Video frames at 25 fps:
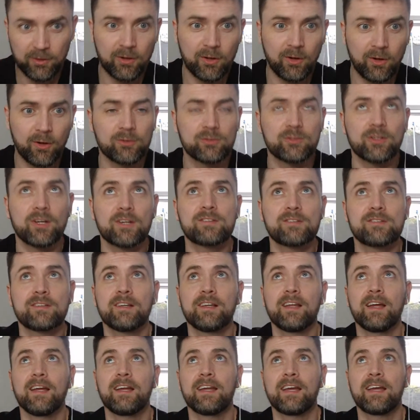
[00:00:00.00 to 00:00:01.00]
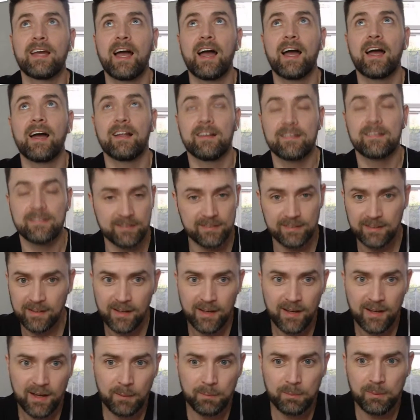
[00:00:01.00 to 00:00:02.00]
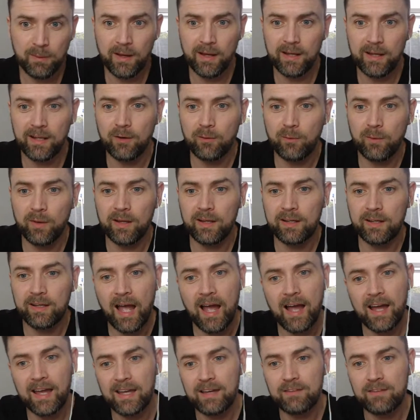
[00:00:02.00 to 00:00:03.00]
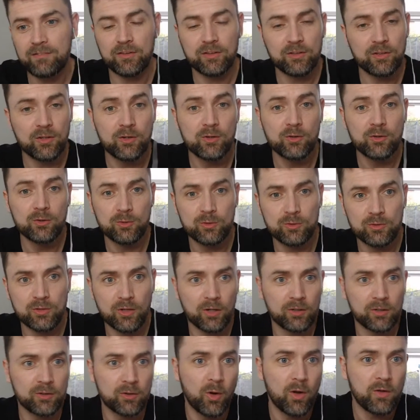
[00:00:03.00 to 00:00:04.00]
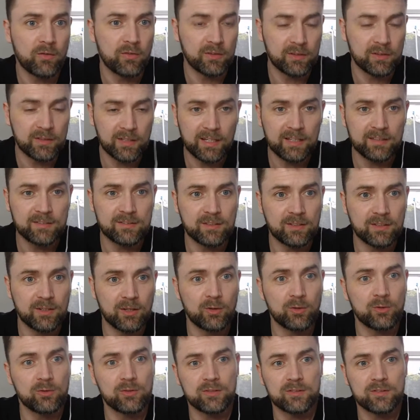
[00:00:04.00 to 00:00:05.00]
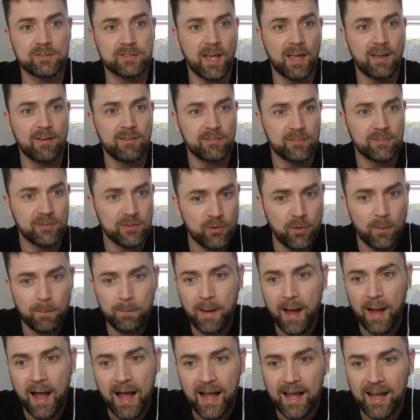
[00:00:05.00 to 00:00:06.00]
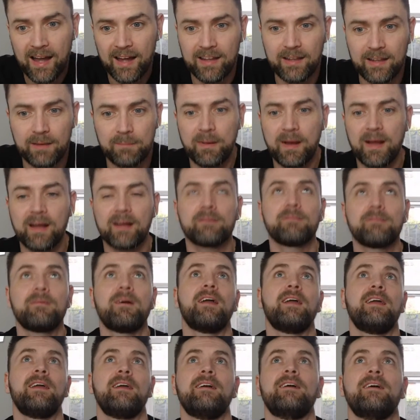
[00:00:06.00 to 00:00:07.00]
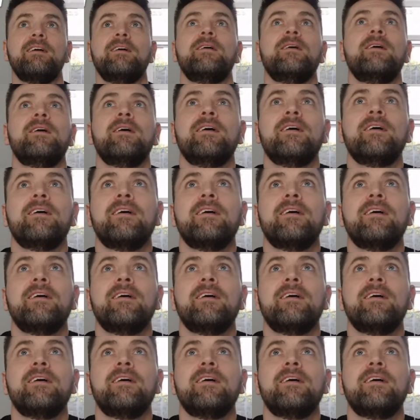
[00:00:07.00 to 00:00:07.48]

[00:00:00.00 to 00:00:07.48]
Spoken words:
Good old Jesse Lingard. A player that we can't even use or don't even need to use. He's tearing you apart at the back, mate.